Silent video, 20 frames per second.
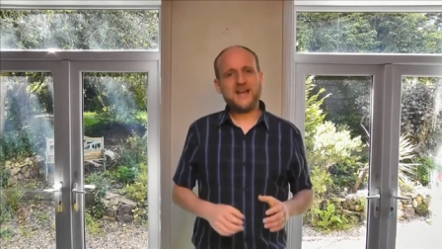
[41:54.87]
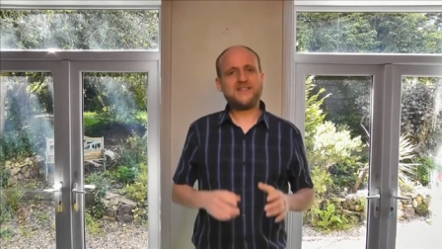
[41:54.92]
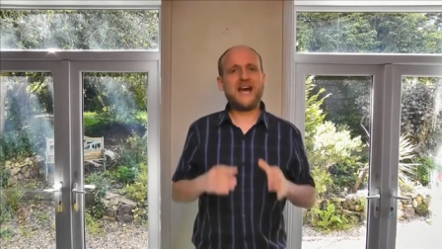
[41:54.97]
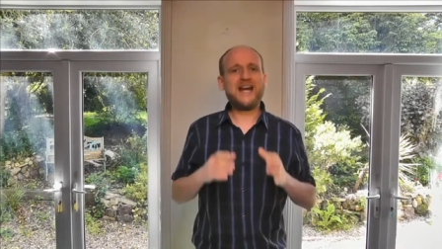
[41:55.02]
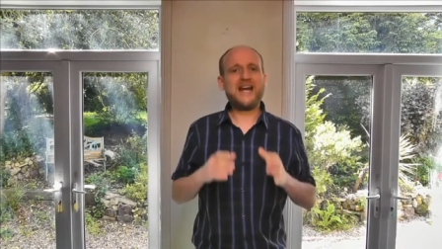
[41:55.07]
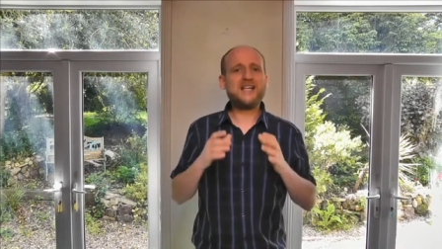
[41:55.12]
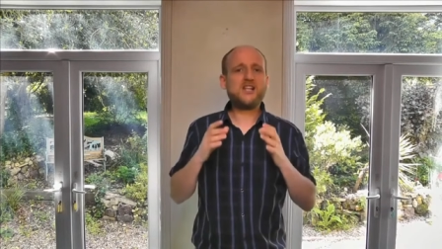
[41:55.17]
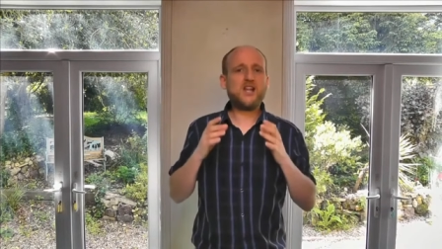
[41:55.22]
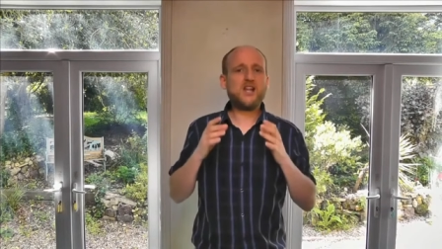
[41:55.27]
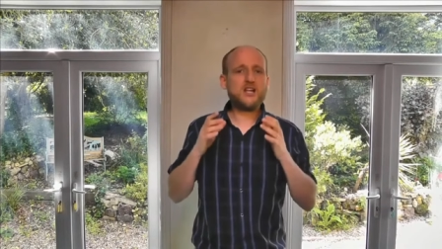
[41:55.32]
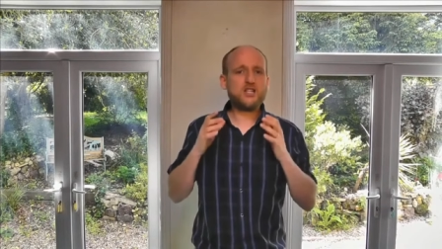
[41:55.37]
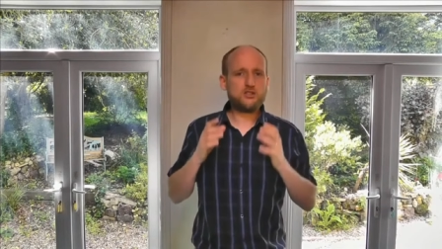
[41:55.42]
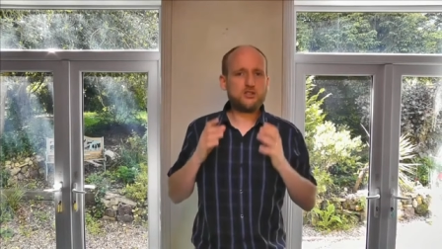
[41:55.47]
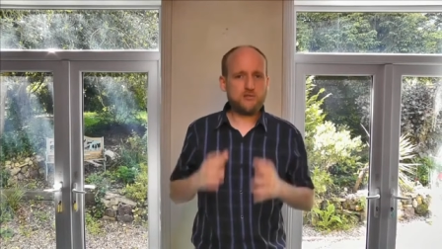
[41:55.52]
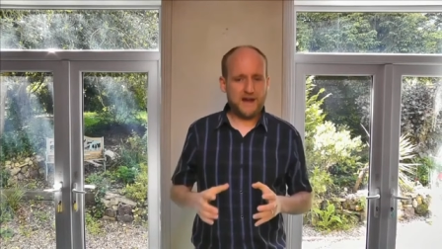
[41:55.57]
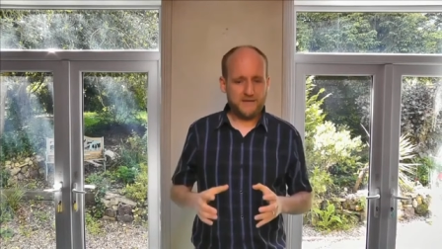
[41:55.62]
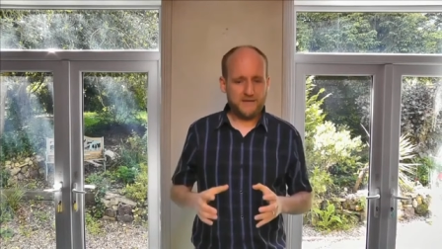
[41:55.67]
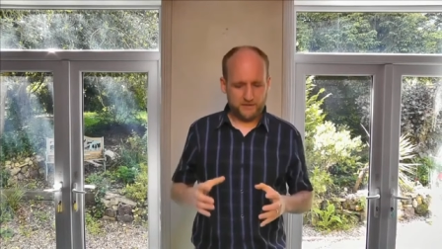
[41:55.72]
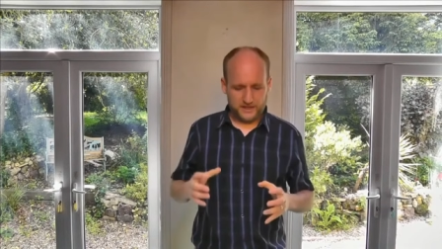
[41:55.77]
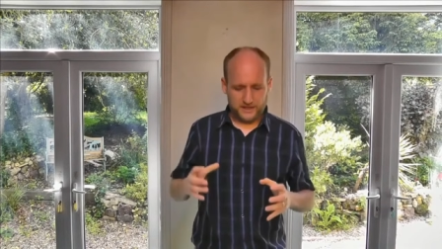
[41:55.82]
That is like
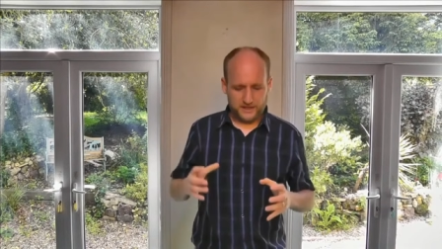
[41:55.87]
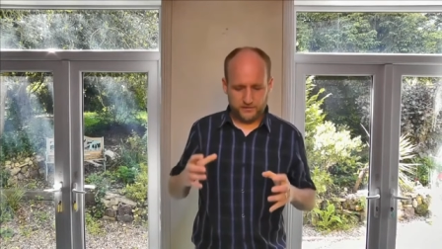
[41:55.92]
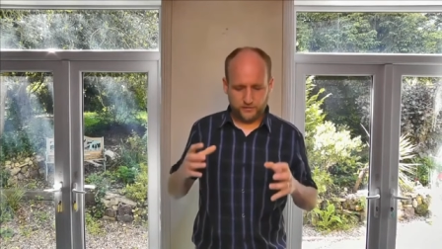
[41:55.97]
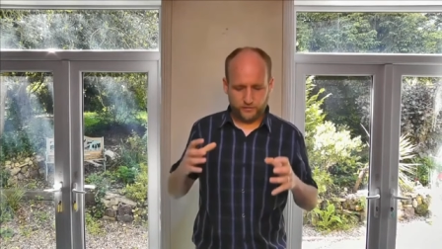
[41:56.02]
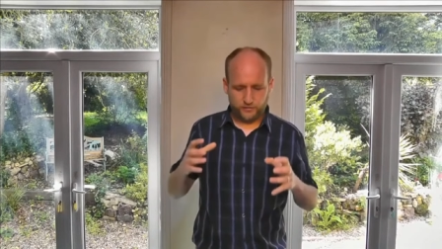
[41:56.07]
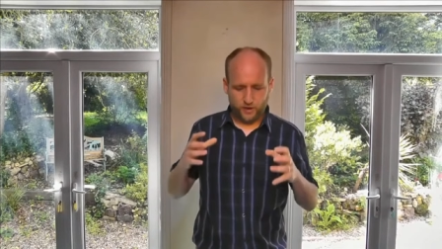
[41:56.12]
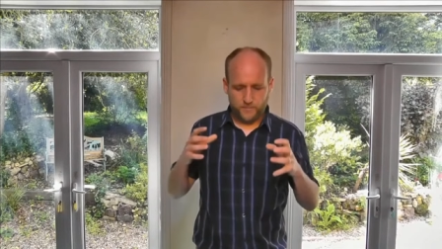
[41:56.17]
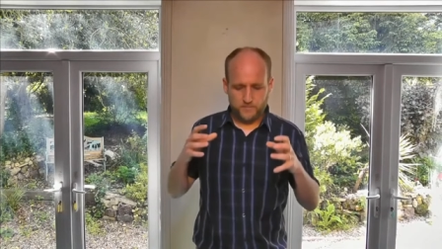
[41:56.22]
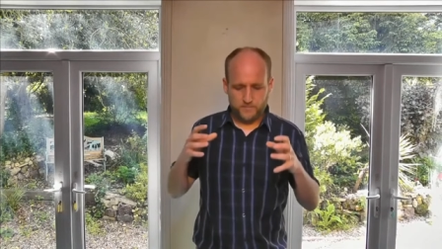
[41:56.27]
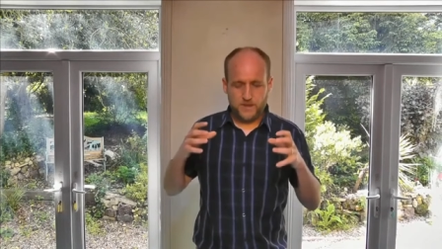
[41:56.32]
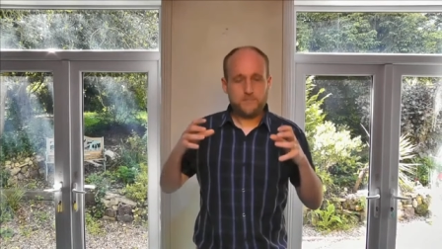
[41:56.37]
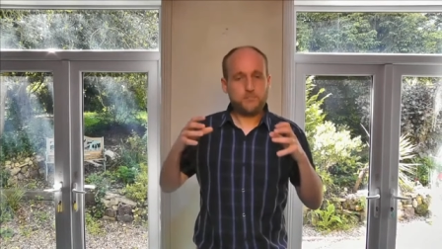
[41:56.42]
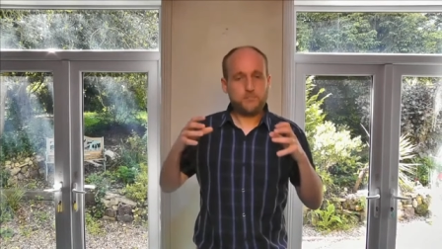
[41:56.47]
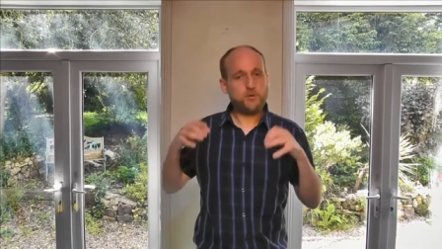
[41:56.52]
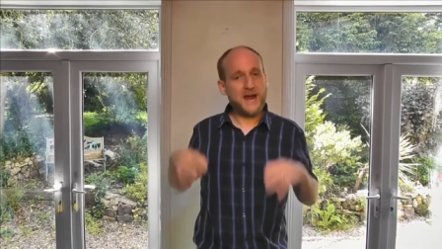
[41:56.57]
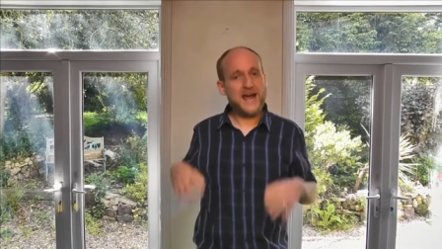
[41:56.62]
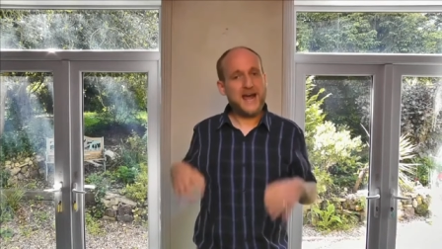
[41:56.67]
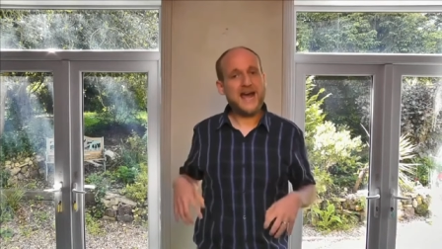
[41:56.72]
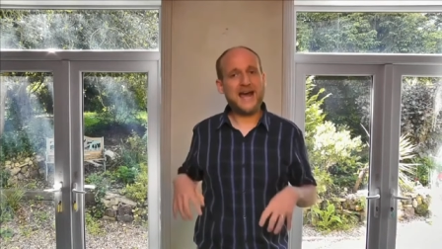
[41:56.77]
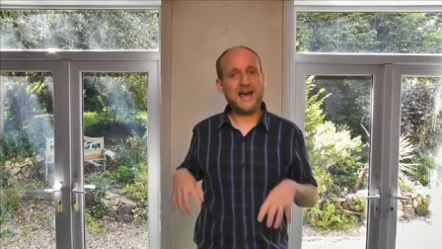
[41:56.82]
travelling from the
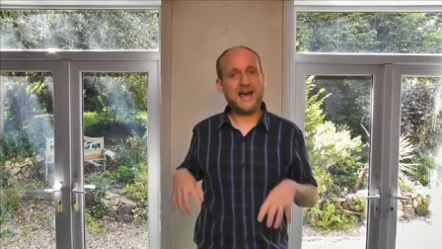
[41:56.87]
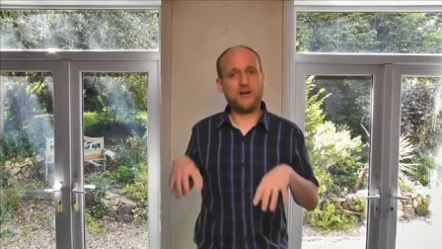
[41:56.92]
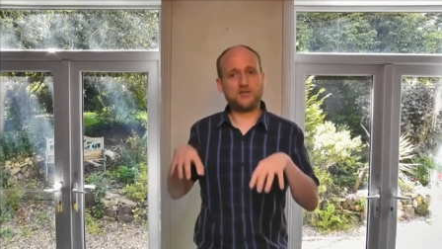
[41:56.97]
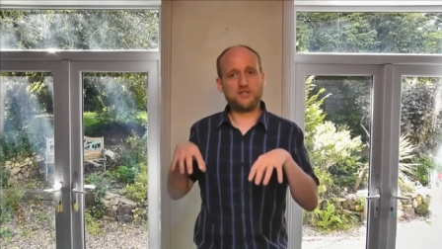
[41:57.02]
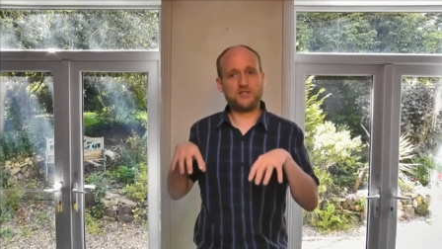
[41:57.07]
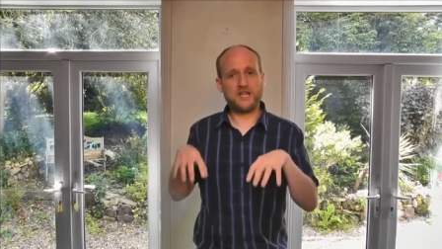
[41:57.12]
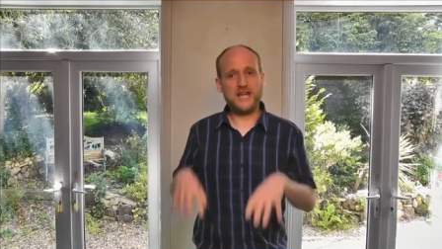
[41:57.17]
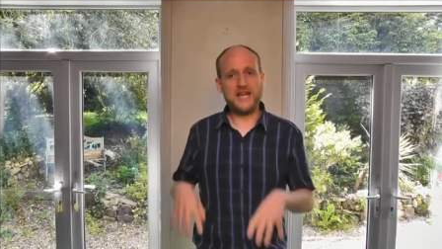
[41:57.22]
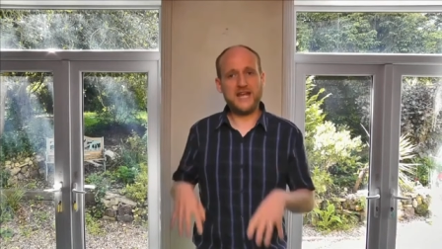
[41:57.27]
prayer house